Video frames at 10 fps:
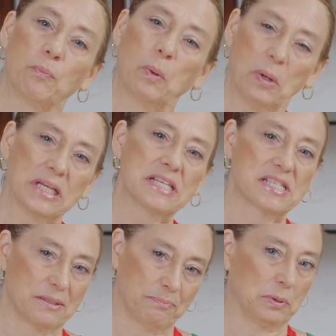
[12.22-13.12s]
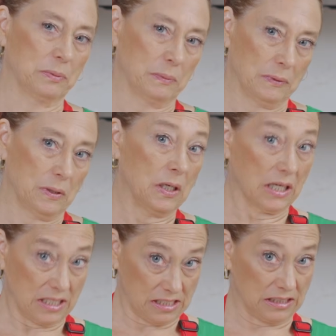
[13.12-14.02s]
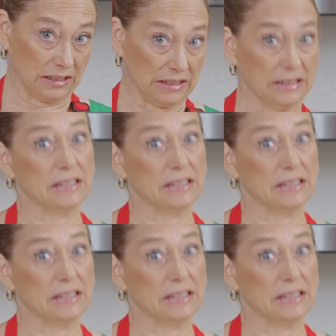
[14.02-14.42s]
pretty simple, honestly,